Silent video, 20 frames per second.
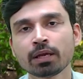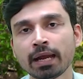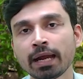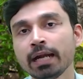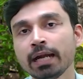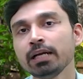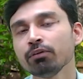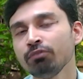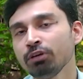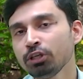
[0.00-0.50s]

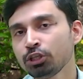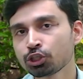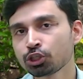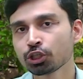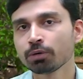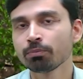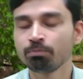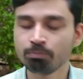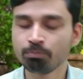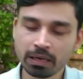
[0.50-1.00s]
and
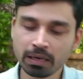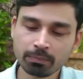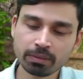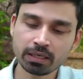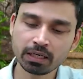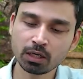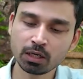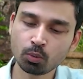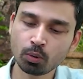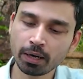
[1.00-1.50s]
which may be
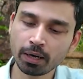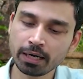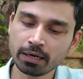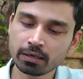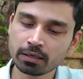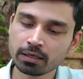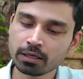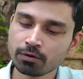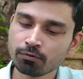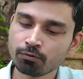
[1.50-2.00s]
required
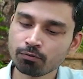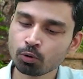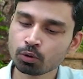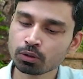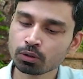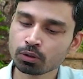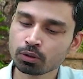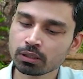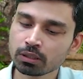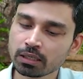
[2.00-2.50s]
for
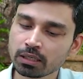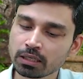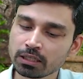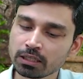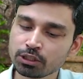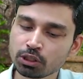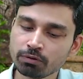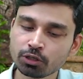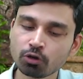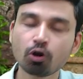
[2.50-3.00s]
the
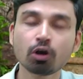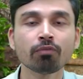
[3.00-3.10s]
conservation,